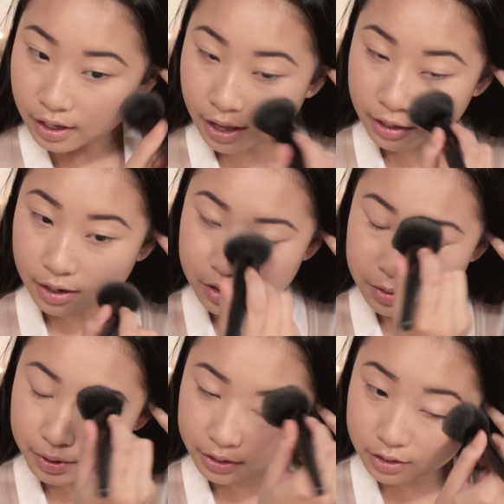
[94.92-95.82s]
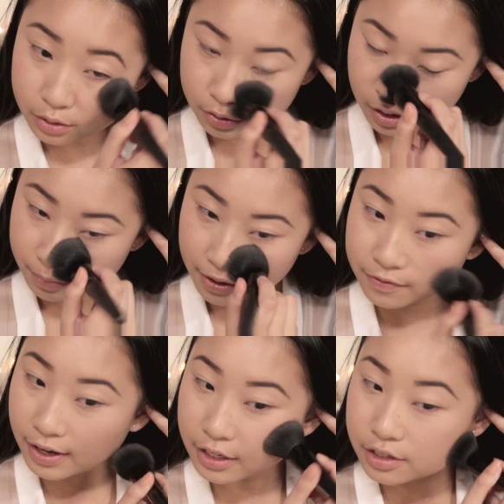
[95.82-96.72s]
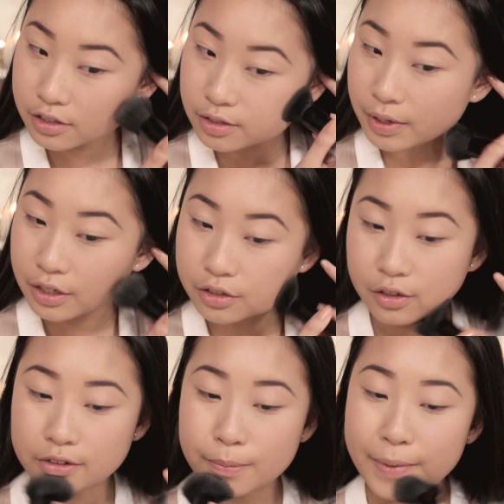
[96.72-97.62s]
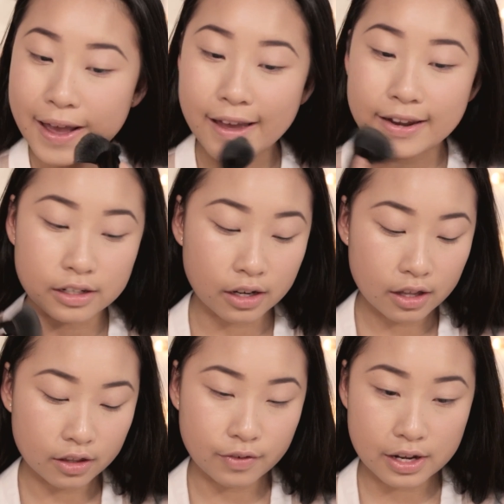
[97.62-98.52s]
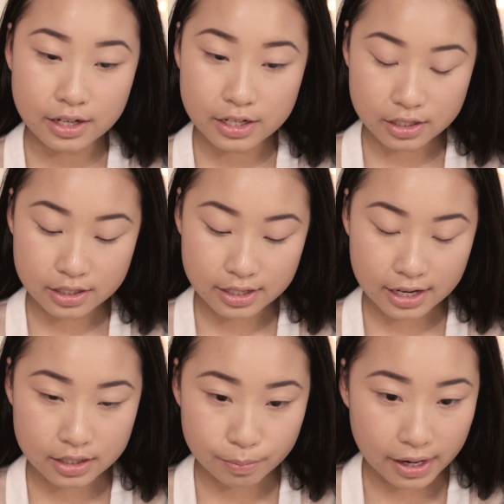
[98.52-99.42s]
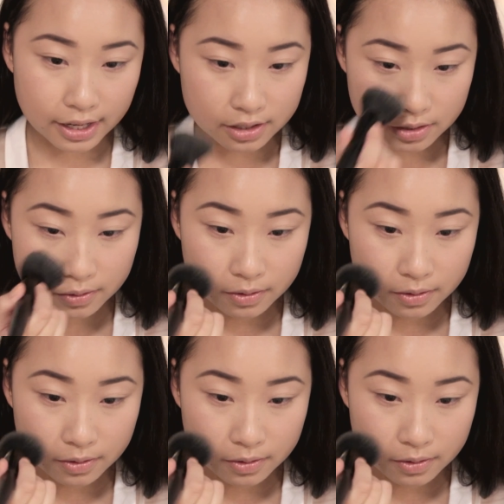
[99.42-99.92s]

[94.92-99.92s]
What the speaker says: and I'm just putting this all over my face to make sure it's matte and the foundation stays in place.